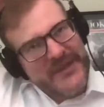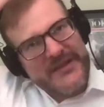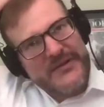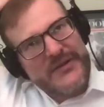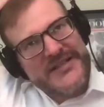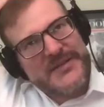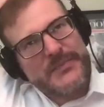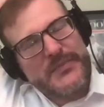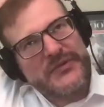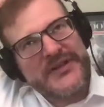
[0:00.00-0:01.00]
let's
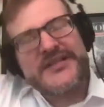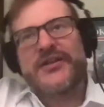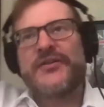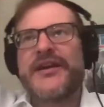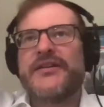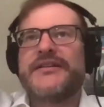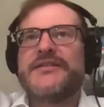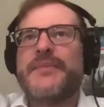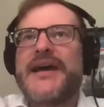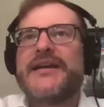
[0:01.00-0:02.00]

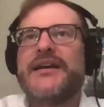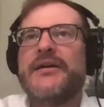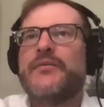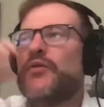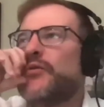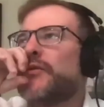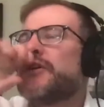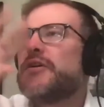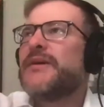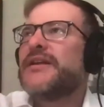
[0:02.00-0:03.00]
back up. We'll
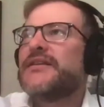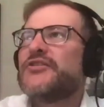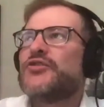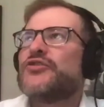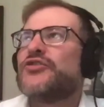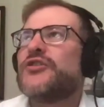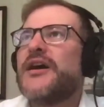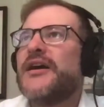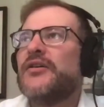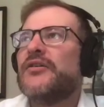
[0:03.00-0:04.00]
talk about this
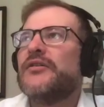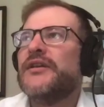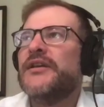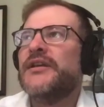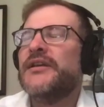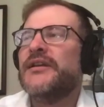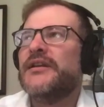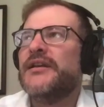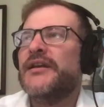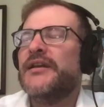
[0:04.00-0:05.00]
trial
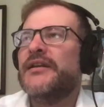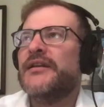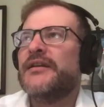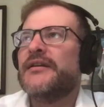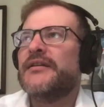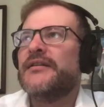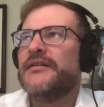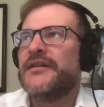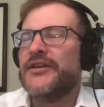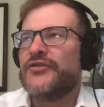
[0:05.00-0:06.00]
in
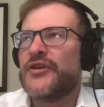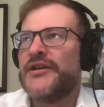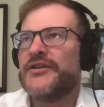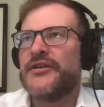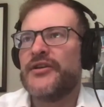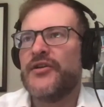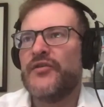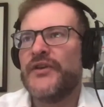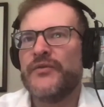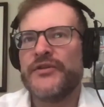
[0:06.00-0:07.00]
that you tried during
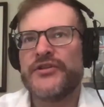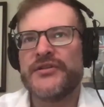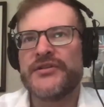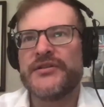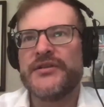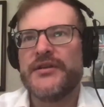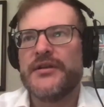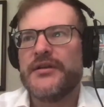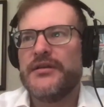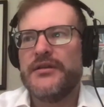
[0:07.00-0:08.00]
COVID, which is
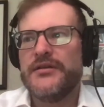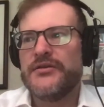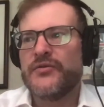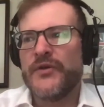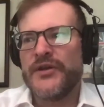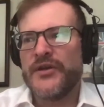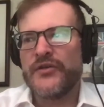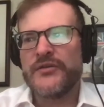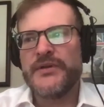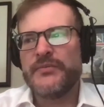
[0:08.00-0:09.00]
you're one of the
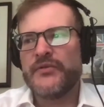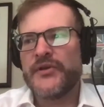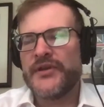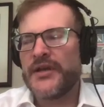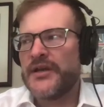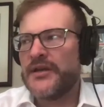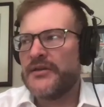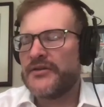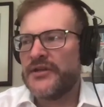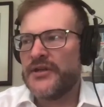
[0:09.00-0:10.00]
only people. I think
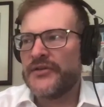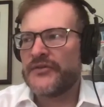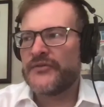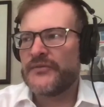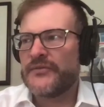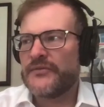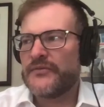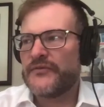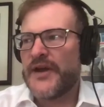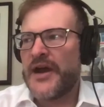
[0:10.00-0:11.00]
there's another
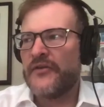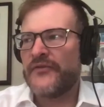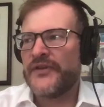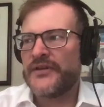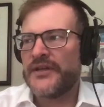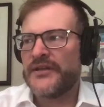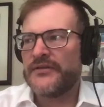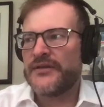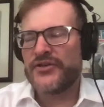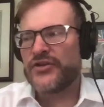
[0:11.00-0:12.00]
outfit that
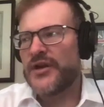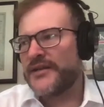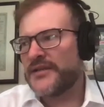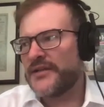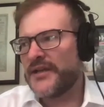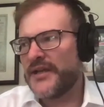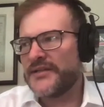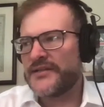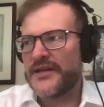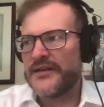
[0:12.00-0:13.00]
they try a ton of
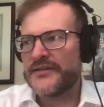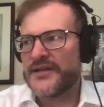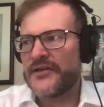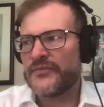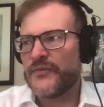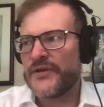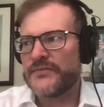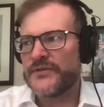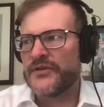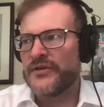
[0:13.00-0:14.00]
cases down in Southwest
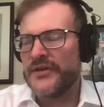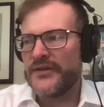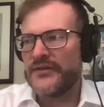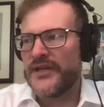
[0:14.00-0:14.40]
Missouri that they